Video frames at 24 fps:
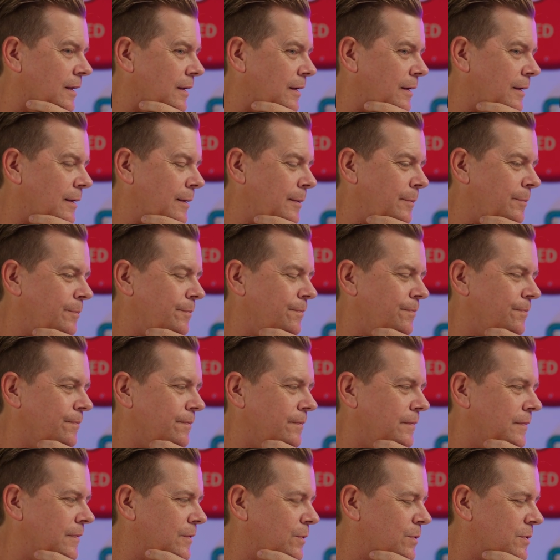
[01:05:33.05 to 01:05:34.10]
There
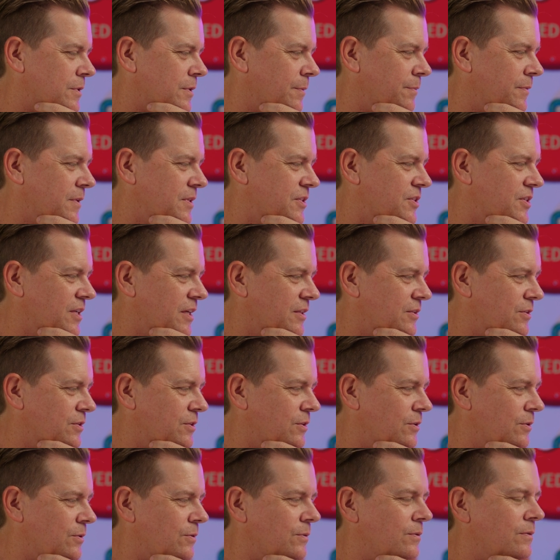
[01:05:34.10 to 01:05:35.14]
was something said
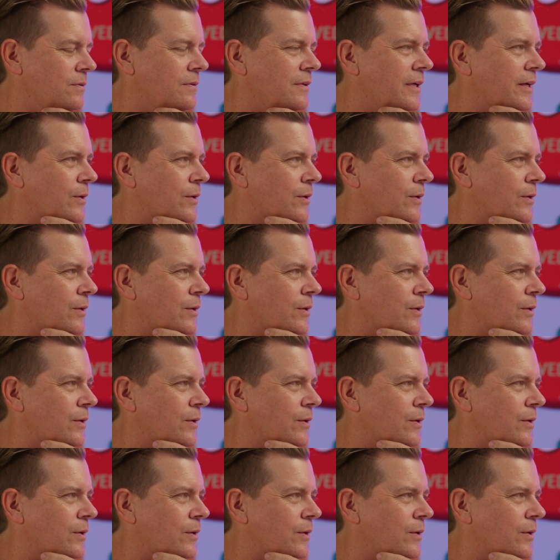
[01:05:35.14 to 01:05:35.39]
too,